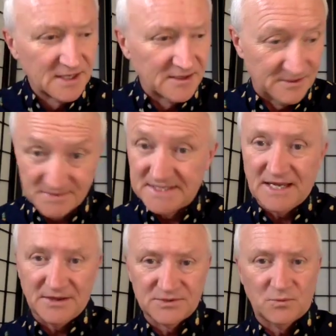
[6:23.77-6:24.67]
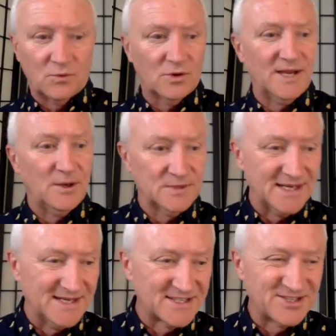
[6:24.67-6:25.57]
themselves worn out,
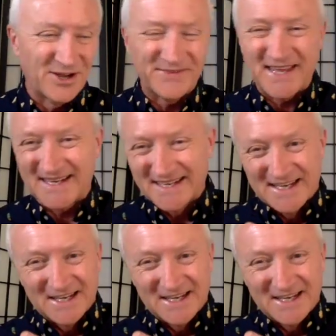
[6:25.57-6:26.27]
and it's not that